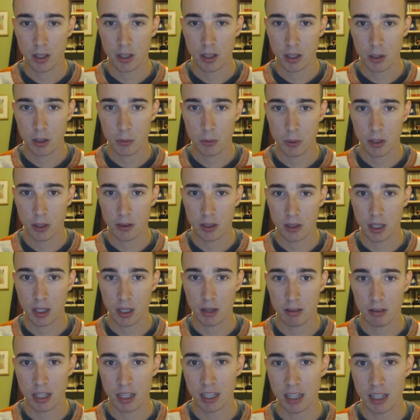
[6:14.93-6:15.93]
queen
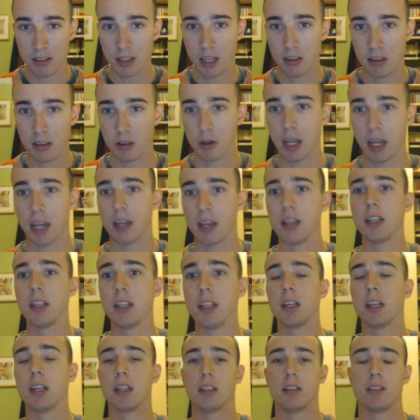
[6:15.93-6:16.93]
takes, knight takes. Okay,
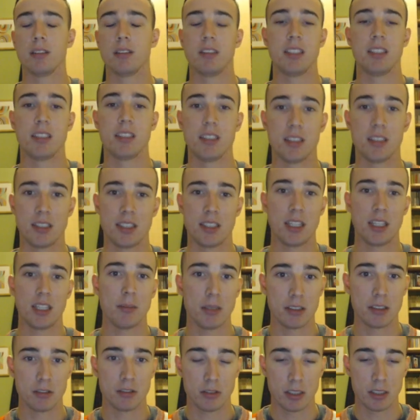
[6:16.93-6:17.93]
this is
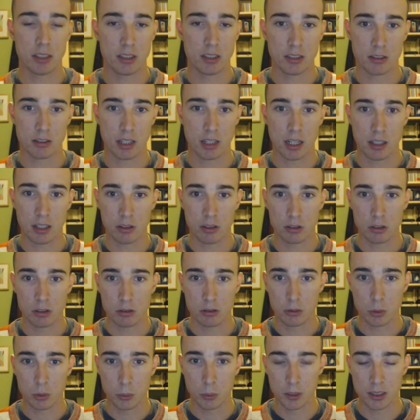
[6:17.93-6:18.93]
symmetry, there are
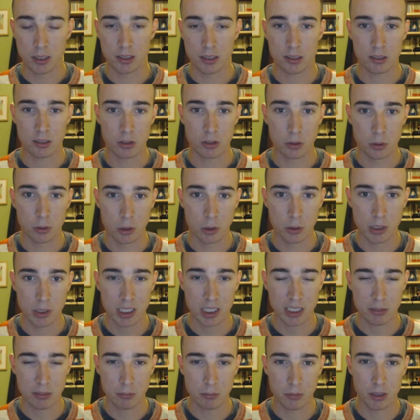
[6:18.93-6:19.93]
no queens, no
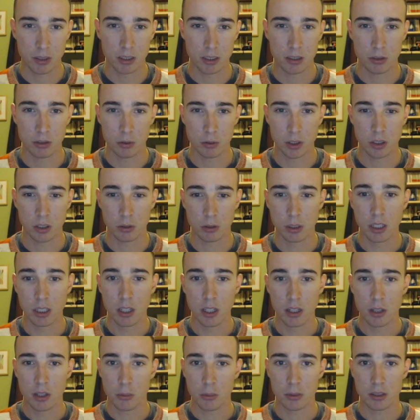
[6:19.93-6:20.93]
rooks, but you know,
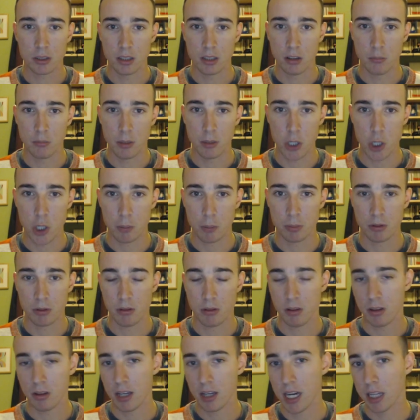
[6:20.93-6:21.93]
with this bishop on
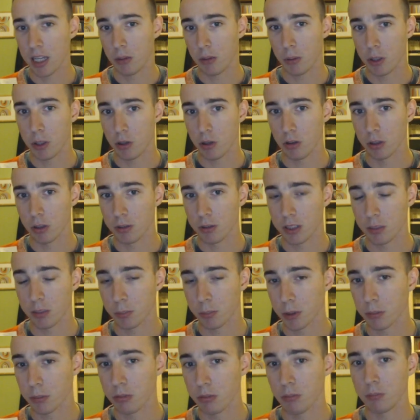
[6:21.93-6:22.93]
c8, which is always a
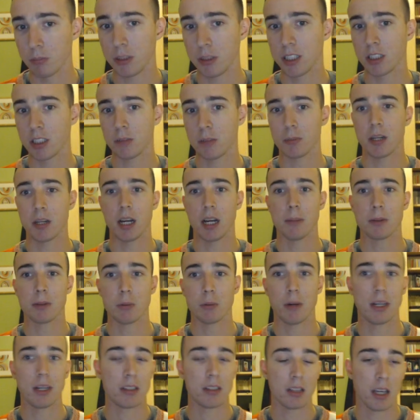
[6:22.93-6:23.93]
problem piece,
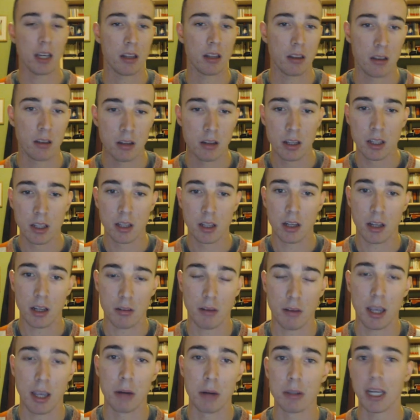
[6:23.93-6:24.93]
perhaps white can, a
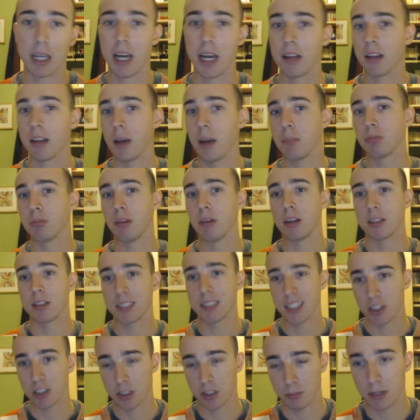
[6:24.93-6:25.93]
skilled endgame player
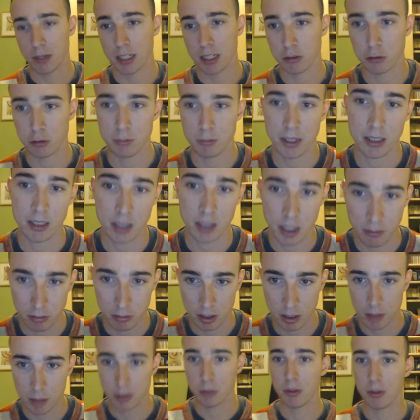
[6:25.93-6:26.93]
such as Magnus might
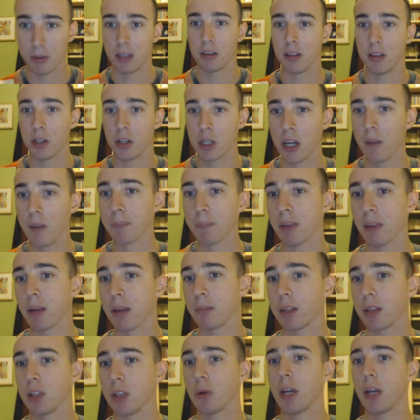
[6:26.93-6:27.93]
have some advantage.
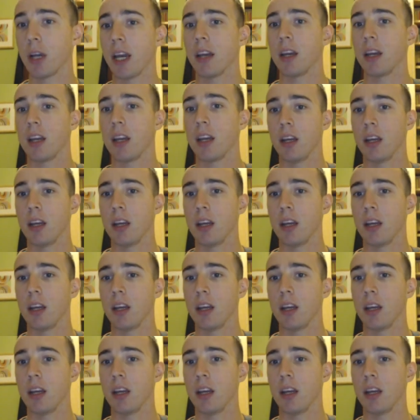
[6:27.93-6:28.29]
But okay,